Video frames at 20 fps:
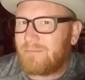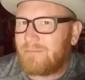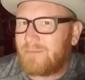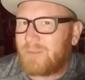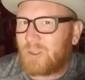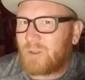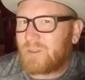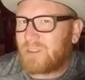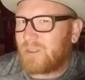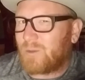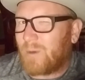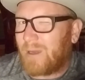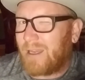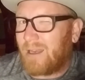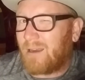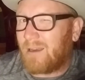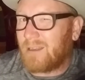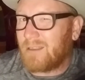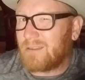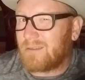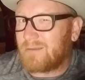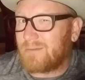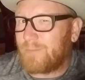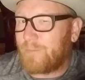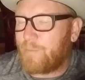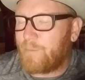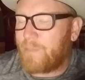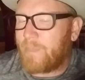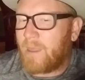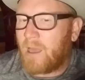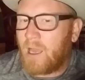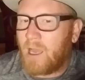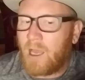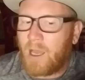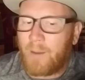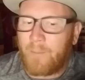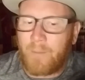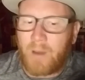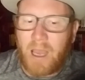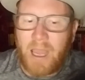don't see why not.
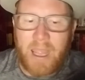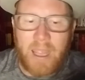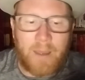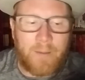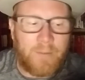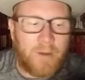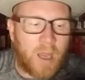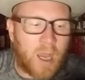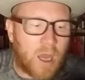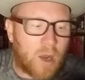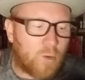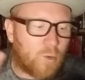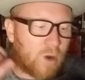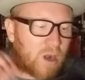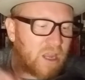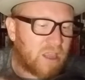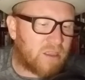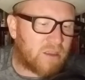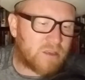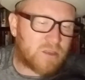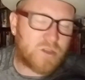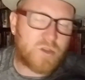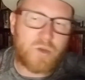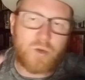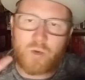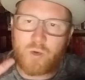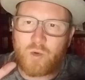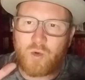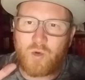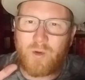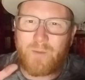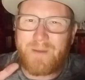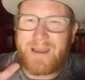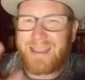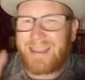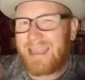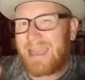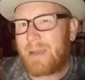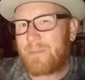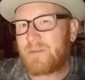Um, I am not running this through my
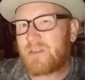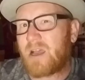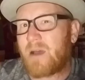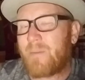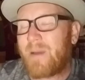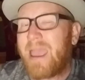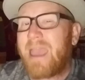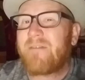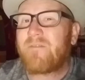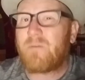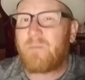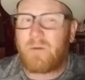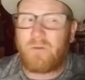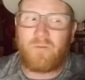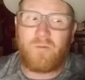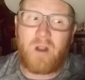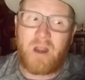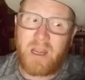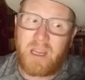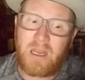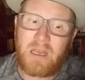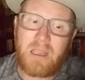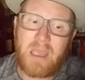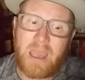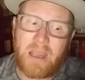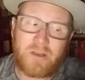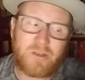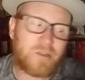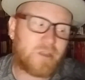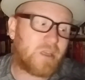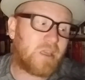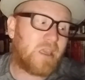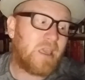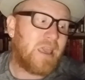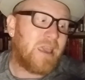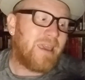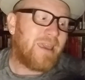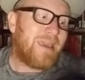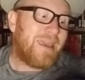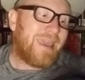laptop. I haven't been running actually
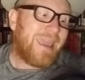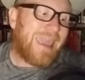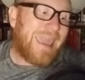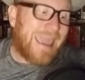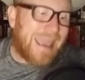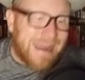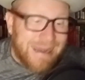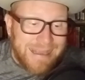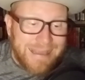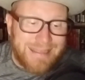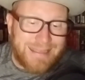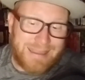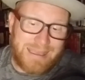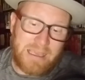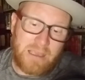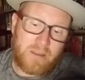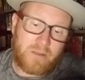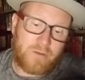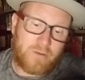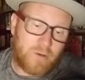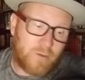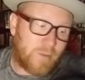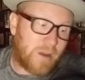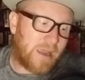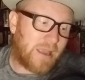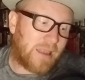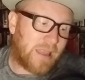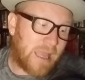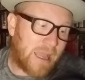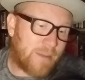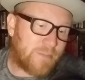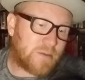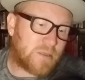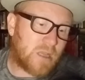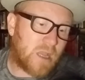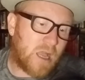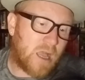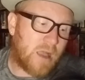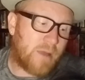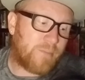anything through my
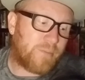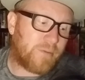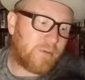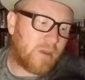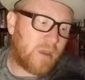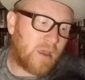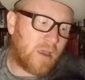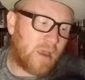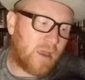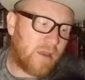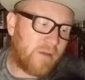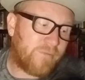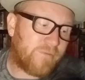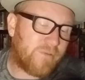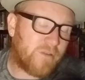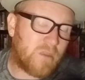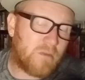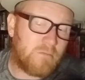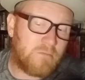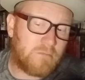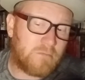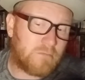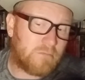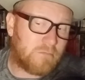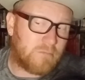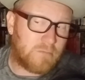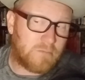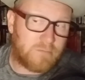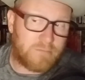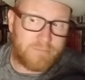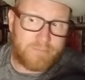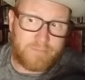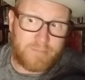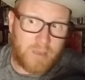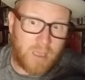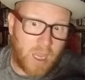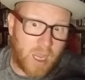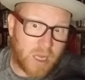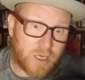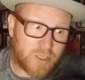laptop uh, for the
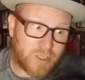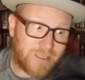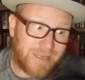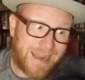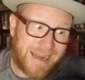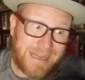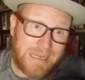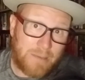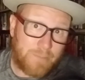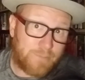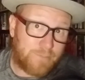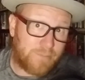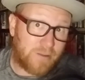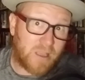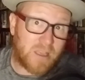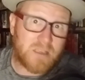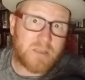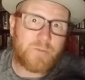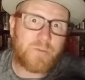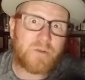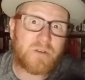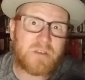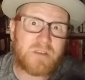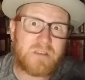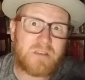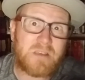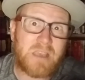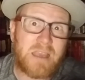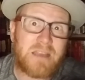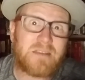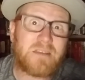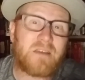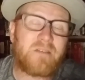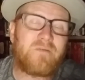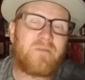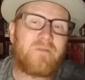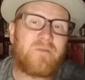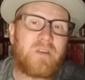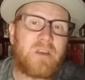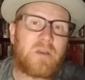gosh 90 plus percent
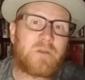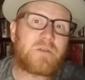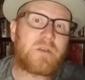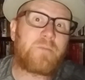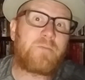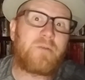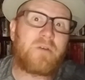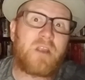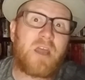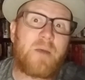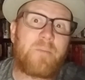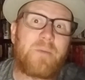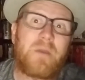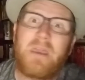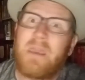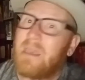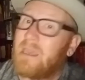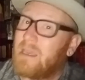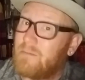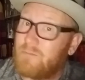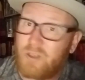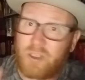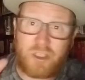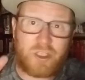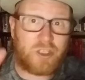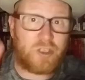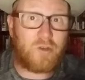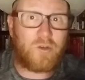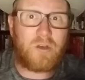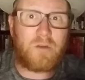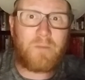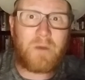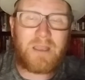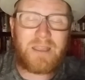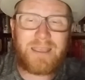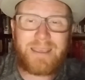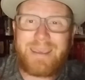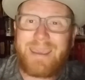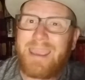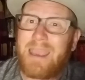of the videos I put up. just shooting them on
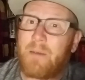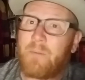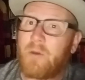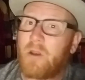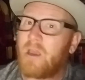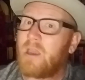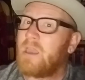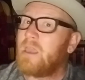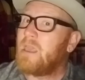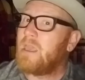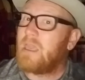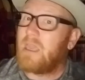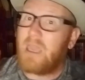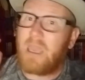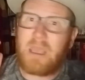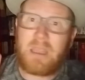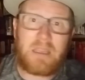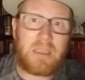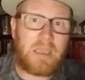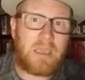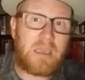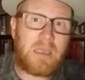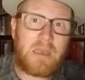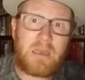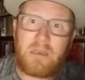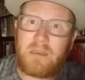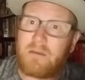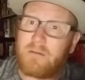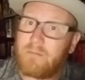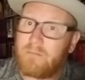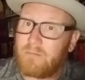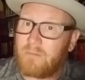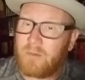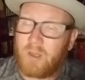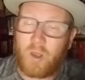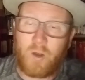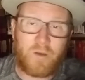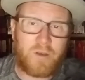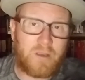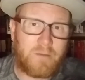the camera and then
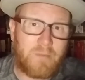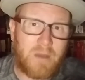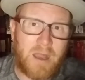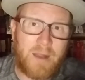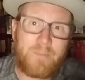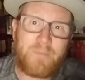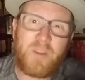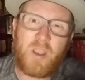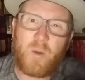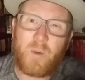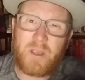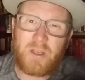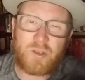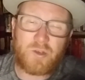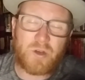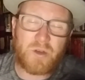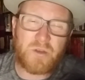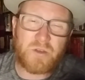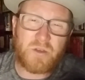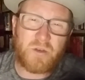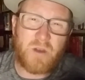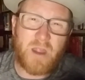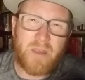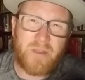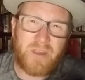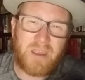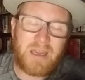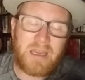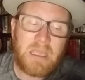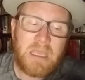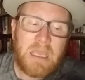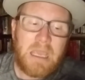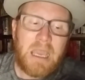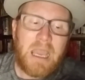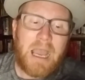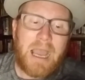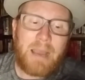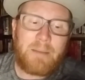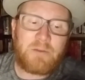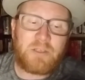loading them up. No intros, no nothing.
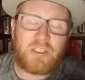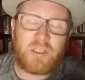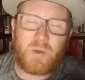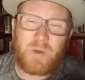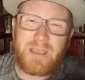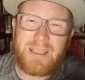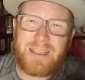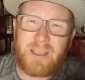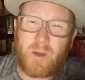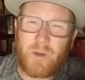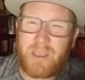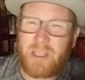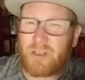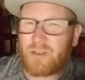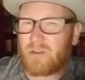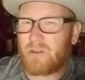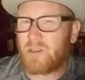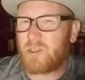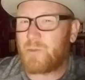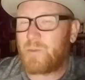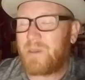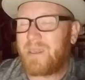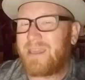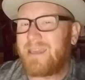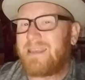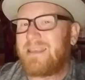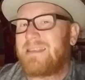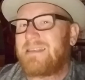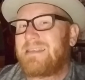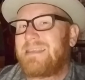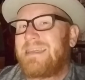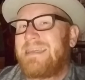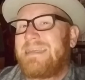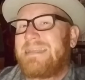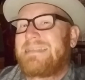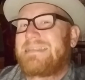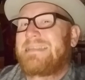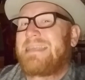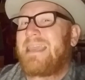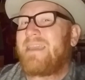I'm doing no intros because
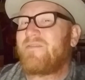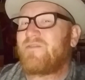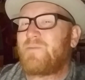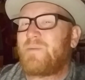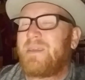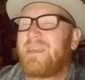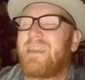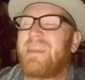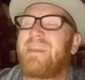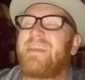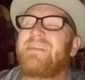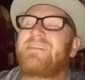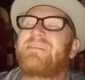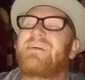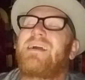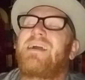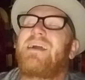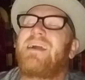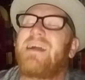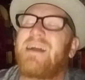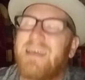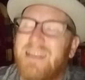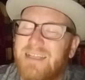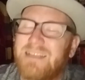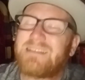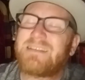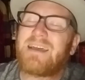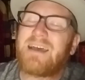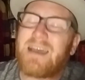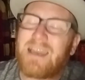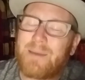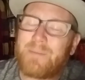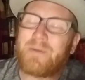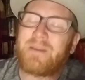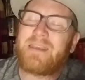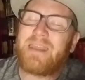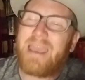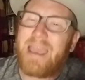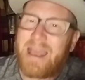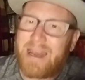it saves me a ton of time
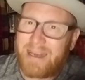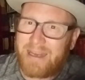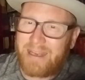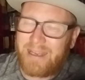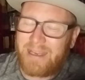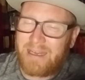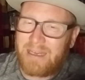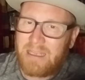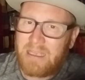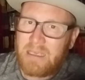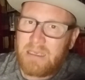on editing.